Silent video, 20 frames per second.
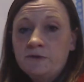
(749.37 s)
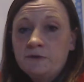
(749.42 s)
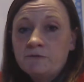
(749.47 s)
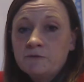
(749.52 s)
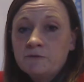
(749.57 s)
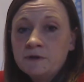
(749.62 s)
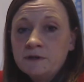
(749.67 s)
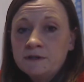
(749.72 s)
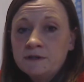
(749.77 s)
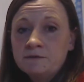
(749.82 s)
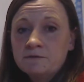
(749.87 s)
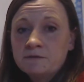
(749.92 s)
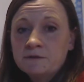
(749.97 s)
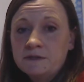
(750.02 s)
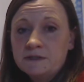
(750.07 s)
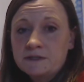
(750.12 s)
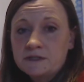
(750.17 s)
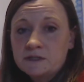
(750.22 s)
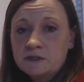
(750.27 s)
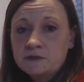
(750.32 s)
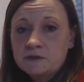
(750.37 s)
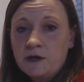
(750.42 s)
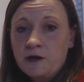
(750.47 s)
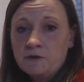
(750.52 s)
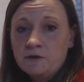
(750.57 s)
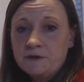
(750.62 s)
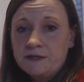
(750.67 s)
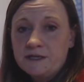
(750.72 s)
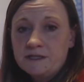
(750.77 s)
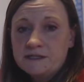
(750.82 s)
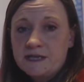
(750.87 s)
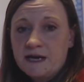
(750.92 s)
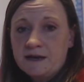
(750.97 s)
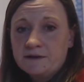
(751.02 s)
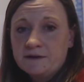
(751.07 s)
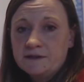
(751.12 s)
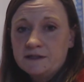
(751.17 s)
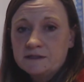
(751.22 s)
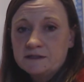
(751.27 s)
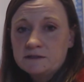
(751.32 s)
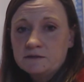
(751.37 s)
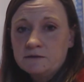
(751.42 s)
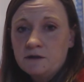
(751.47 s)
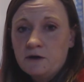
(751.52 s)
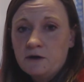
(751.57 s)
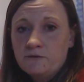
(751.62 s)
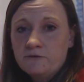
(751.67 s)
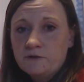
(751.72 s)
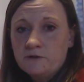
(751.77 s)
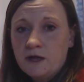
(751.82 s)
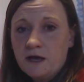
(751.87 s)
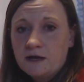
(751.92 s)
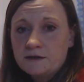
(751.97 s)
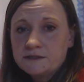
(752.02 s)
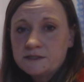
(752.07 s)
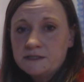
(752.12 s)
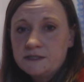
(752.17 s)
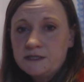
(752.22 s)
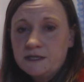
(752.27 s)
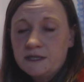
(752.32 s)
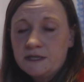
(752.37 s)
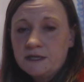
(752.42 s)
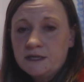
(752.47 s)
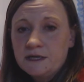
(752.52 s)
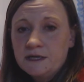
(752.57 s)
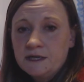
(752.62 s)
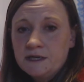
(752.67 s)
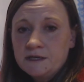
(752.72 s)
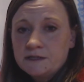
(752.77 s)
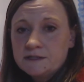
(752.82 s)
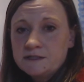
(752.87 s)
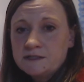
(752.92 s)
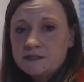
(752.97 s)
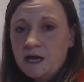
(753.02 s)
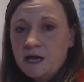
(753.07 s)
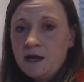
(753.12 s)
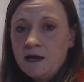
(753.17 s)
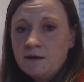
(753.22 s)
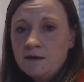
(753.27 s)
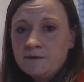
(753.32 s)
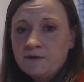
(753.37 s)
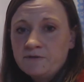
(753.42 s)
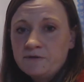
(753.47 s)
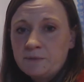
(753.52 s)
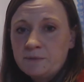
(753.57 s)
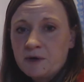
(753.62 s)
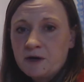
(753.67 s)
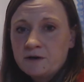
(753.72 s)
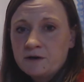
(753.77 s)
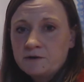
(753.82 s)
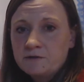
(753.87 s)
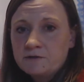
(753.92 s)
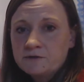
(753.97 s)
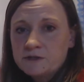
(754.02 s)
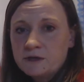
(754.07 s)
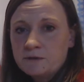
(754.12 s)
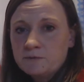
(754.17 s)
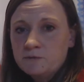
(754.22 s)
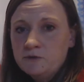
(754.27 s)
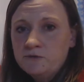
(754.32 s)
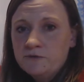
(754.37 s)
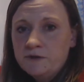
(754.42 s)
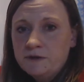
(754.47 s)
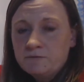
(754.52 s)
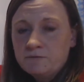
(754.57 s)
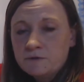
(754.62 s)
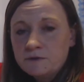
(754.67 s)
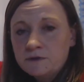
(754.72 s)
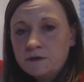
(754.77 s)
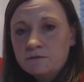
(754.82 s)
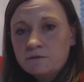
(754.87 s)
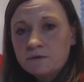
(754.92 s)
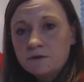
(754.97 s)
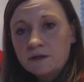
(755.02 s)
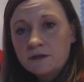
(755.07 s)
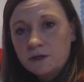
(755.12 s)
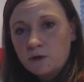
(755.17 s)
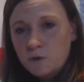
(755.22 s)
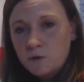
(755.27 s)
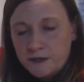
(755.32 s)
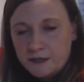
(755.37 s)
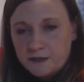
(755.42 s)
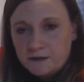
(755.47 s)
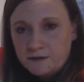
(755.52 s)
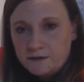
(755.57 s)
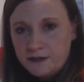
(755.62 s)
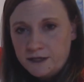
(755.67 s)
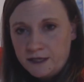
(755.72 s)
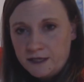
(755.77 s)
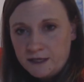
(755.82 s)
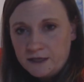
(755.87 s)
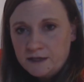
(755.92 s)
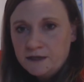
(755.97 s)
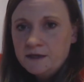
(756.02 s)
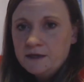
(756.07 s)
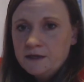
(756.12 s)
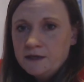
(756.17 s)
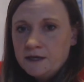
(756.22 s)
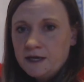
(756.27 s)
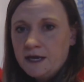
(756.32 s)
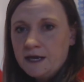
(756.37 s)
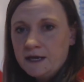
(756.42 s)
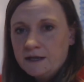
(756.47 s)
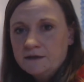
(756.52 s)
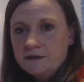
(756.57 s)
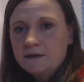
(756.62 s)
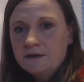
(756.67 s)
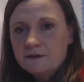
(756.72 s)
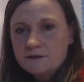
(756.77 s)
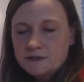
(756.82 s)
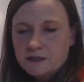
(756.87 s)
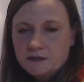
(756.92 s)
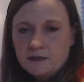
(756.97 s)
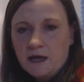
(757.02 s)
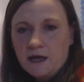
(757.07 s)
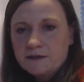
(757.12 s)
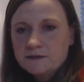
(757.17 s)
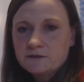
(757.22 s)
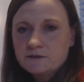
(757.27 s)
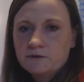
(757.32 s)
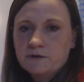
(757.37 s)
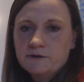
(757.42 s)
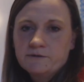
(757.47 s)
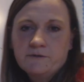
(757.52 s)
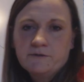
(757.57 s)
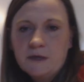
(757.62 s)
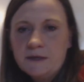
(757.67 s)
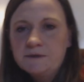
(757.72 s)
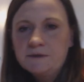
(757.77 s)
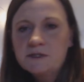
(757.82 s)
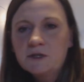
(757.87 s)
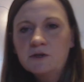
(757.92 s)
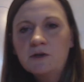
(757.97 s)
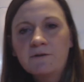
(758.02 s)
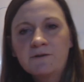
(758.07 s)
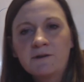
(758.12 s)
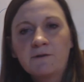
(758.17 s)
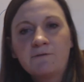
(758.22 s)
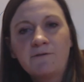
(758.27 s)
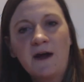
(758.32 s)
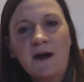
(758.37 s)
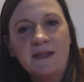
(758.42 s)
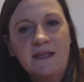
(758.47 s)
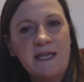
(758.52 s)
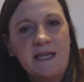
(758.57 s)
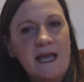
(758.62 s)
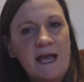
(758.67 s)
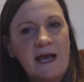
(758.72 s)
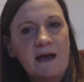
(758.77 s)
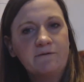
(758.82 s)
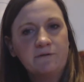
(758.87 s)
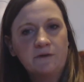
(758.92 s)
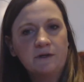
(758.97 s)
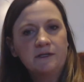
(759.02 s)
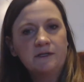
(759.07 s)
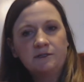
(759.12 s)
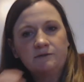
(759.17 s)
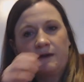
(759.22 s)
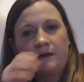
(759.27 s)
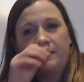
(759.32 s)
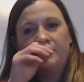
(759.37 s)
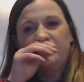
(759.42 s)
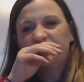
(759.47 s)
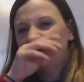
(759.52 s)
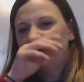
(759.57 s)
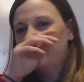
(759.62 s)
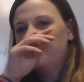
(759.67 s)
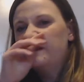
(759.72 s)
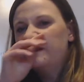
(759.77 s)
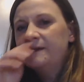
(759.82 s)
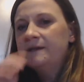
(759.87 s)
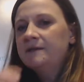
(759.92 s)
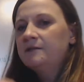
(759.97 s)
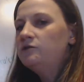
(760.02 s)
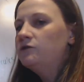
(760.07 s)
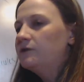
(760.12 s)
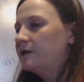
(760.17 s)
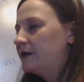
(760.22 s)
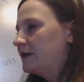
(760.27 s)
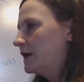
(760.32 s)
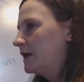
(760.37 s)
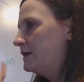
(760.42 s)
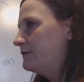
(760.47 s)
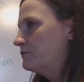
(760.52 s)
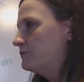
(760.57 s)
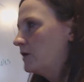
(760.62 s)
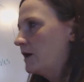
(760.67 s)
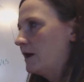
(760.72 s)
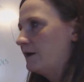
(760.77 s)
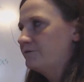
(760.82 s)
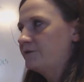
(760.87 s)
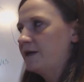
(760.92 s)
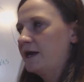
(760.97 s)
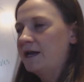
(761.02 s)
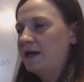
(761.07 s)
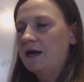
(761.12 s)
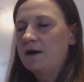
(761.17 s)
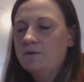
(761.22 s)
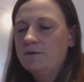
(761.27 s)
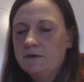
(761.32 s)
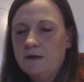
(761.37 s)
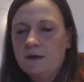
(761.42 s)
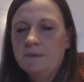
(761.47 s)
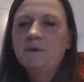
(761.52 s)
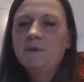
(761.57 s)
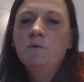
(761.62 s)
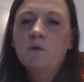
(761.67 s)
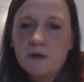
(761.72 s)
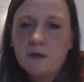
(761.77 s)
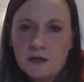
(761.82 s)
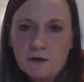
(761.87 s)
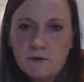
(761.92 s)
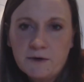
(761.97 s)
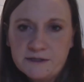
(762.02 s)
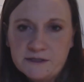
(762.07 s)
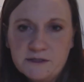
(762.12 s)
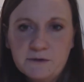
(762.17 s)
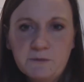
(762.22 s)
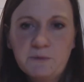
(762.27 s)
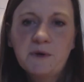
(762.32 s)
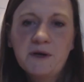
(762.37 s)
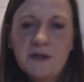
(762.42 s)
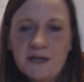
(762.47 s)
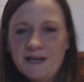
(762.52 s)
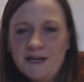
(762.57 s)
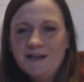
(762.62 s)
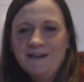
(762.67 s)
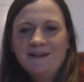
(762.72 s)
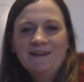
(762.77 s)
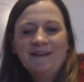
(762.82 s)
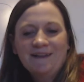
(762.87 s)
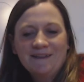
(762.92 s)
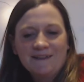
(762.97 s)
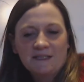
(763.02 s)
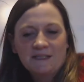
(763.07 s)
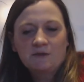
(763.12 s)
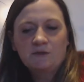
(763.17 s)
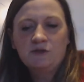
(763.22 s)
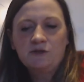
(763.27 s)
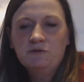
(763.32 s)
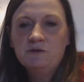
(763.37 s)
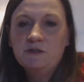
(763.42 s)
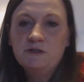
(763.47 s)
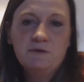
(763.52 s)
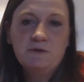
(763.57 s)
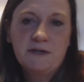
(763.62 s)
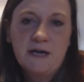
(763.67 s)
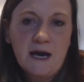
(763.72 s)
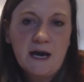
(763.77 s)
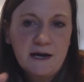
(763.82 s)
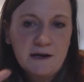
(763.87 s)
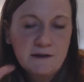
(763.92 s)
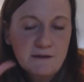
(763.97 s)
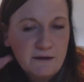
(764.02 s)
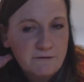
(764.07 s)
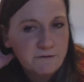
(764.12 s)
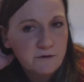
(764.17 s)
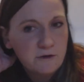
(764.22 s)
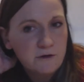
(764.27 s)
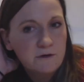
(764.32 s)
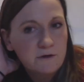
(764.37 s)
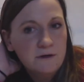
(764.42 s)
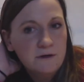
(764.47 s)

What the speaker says: really, really slowly down at this low velocity. Some of the particles are moving really, really quickly, and there's a lot so you have to find the average, right? So you can kind of graph that out. I mean, we're not going to, but that's what you would do in higher level